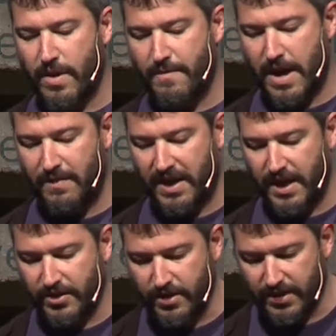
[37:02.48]
web
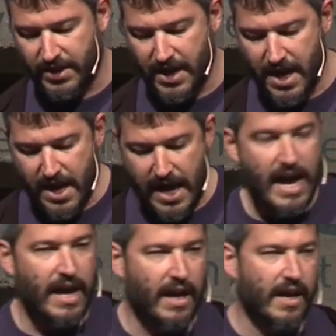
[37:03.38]
applications,
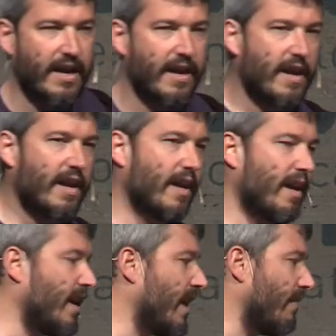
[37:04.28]

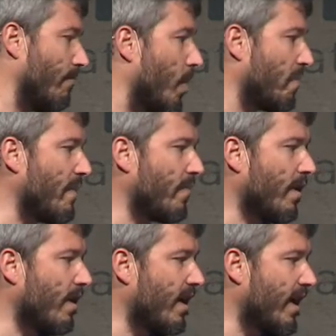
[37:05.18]
and more
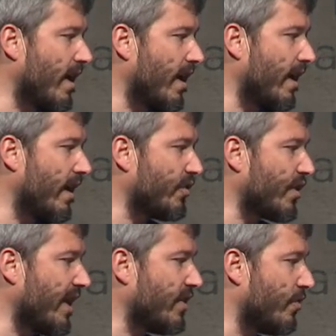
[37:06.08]
people
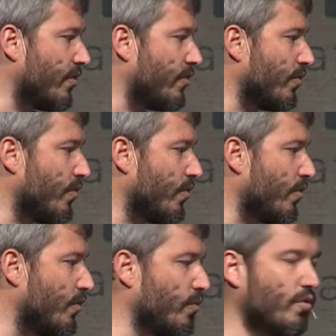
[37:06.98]
try to
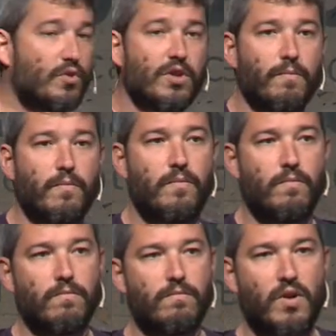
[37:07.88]
do
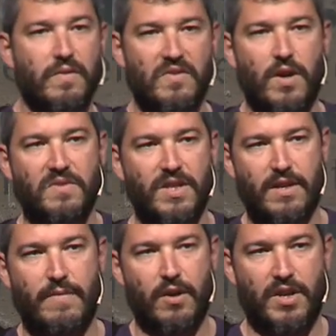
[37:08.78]
some proof of
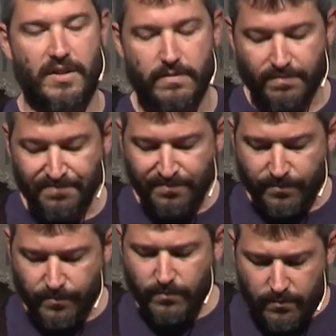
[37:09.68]
concept about it.
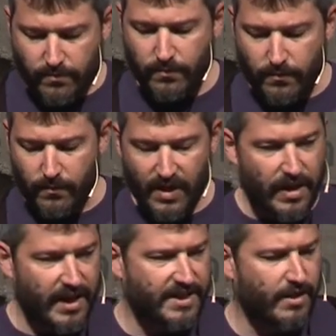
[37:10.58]

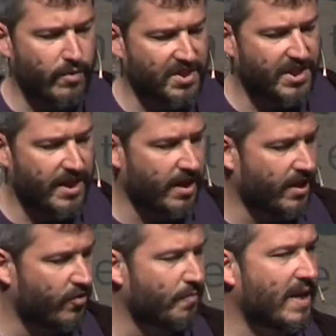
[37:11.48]
I guess it was
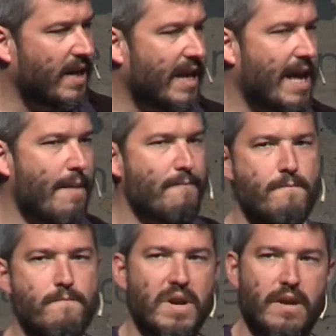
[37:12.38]
in Drupal
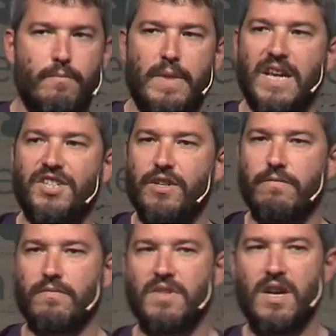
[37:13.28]
Camp
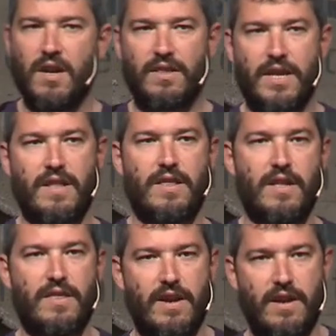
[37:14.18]
Belgium. They
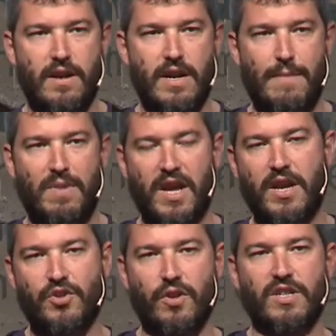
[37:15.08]
did their
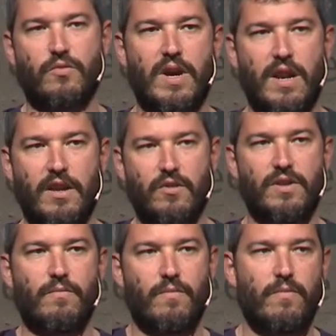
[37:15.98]
application as well
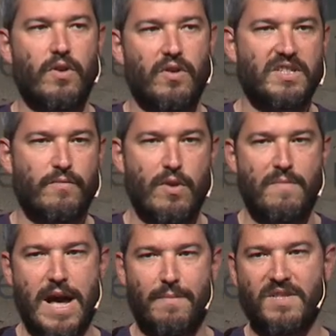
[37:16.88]
using progressive
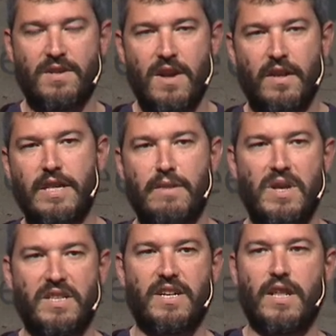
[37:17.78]
web apps. That
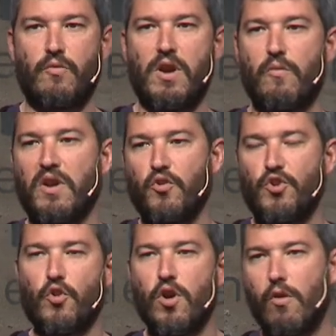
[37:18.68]
means that when
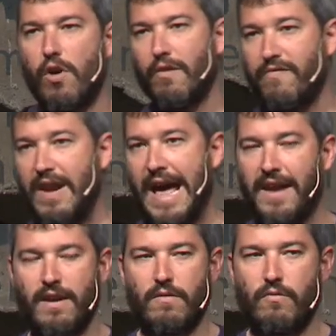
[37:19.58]
you go
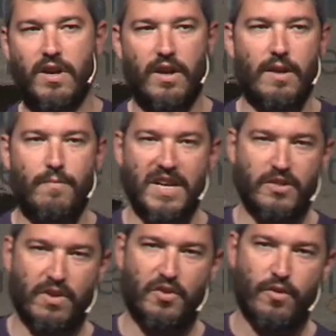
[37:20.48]
offline, in a
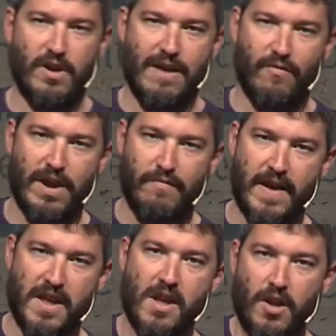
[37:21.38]
place where you don't have
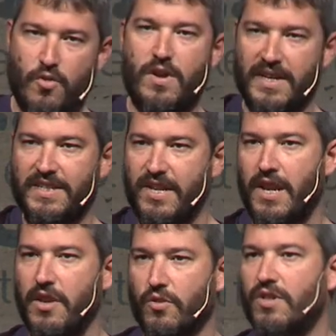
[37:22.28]
Wi-Fi, you can
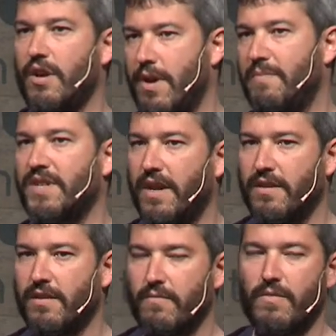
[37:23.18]
still use the website
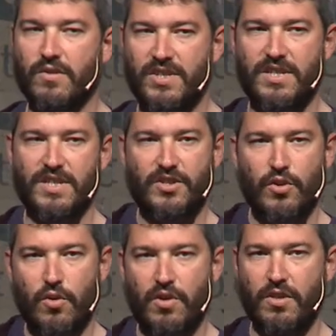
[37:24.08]
because it's
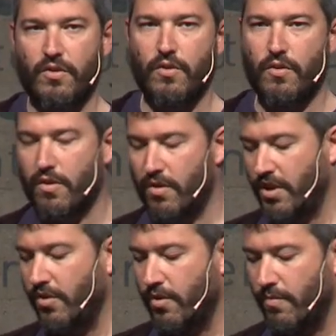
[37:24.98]
stored in
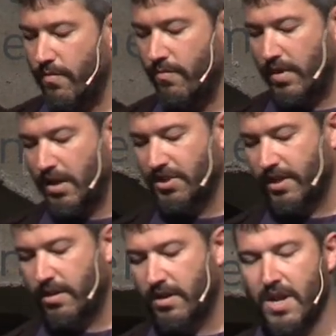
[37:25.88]
your
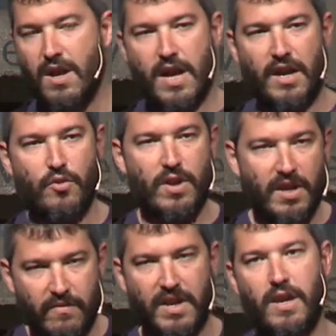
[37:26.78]
browser, and you
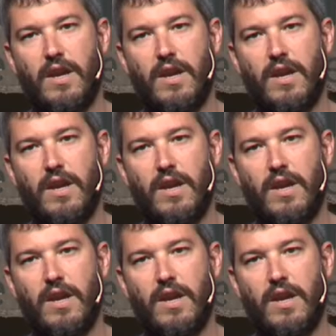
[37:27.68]
can even